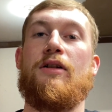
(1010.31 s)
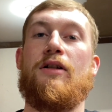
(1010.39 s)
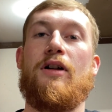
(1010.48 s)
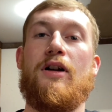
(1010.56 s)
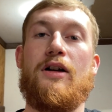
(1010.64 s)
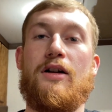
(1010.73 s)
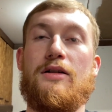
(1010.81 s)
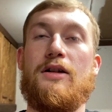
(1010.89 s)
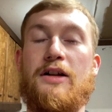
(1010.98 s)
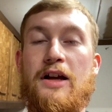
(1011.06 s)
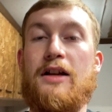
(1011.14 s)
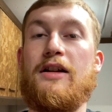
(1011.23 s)

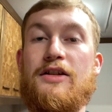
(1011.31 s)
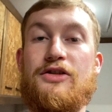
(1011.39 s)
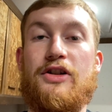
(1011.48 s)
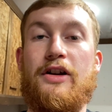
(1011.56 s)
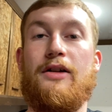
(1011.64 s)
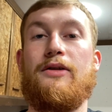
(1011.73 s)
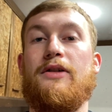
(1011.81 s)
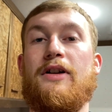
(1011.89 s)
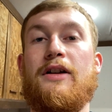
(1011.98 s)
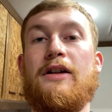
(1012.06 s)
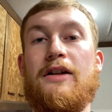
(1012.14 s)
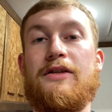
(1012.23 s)
Again, his channel
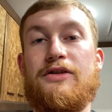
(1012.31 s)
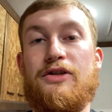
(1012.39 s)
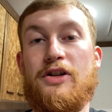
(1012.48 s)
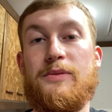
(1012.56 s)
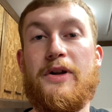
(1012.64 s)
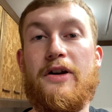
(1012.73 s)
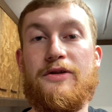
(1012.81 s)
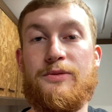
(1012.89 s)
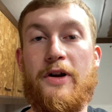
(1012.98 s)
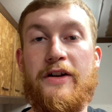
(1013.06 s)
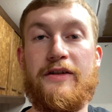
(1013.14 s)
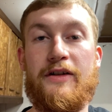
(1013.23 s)
is Just Because
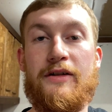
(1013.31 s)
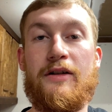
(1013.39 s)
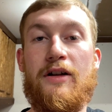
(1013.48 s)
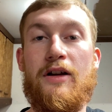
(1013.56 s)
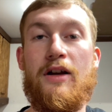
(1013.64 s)
Racing.